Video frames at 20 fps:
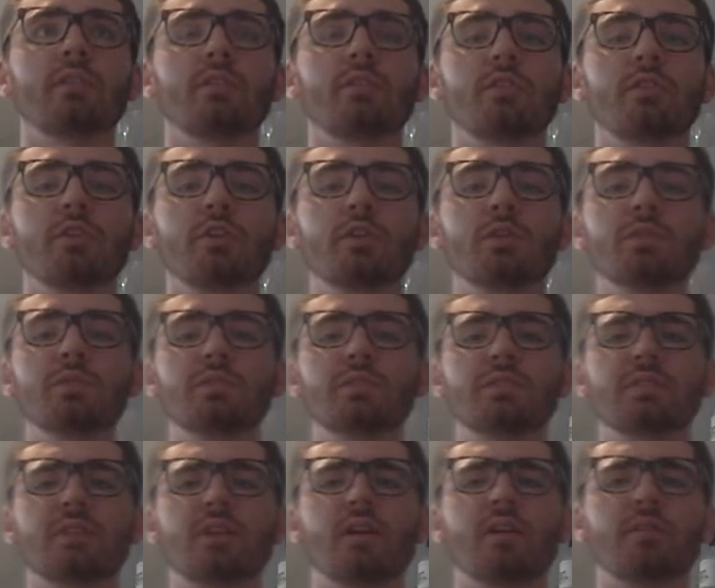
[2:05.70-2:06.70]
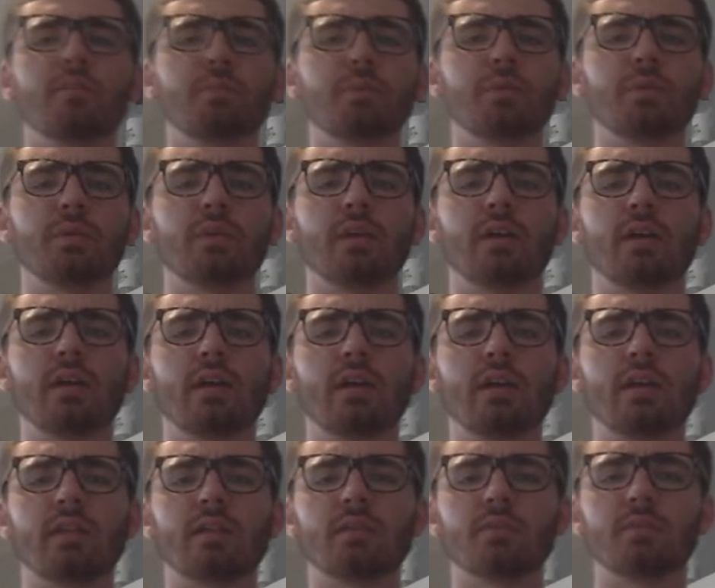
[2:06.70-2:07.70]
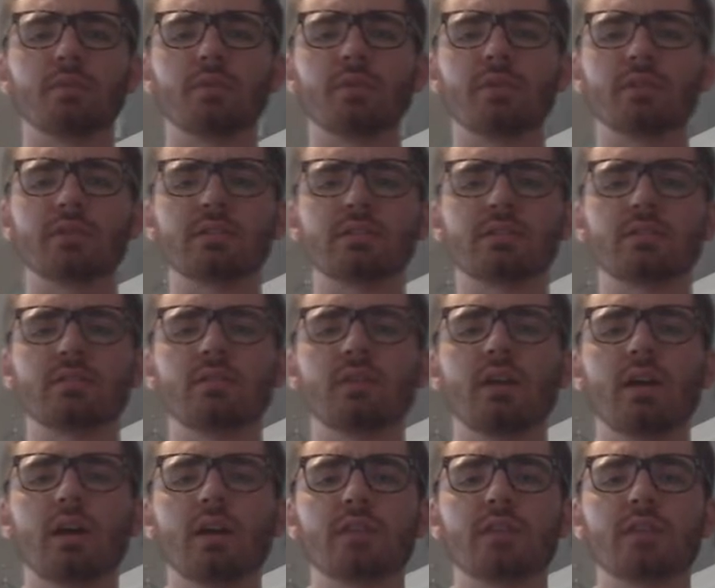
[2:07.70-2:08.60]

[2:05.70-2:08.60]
the uses of Buddha and the Buddhist